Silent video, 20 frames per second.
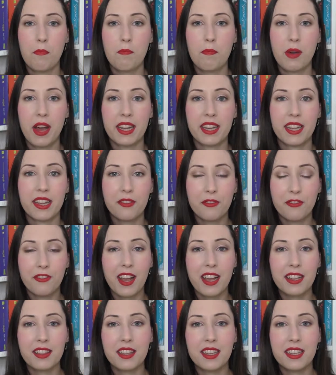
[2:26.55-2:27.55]
But in
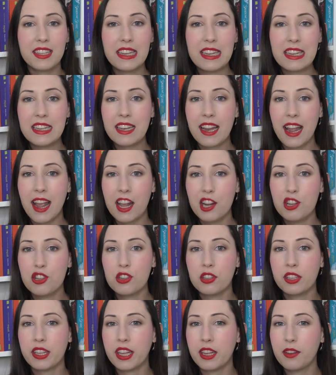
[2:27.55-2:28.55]
fact, they didn't
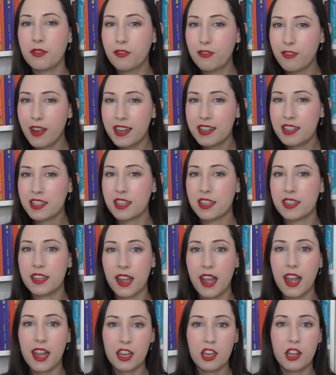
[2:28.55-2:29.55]
actually invent
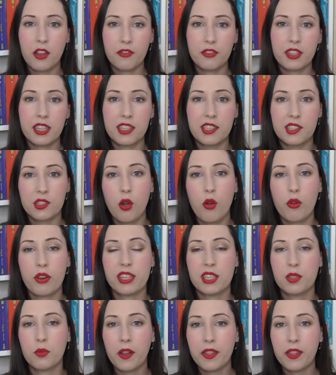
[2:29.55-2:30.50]
any of these stories.